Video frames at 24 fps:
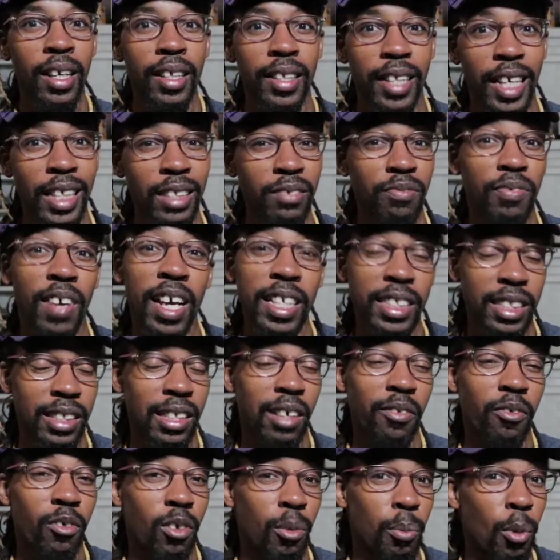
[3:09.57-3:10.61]
That's fast
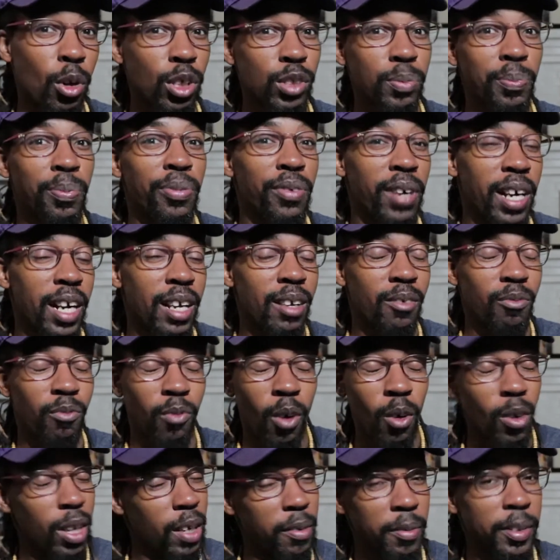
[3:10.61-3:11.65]
enough where most prey
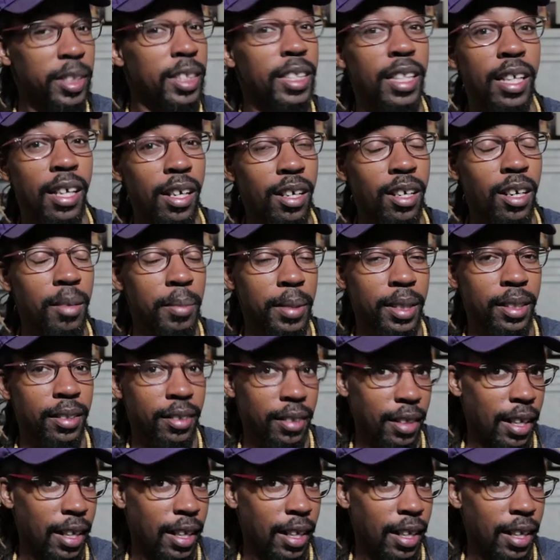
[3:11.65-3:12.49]
won't even see that coming.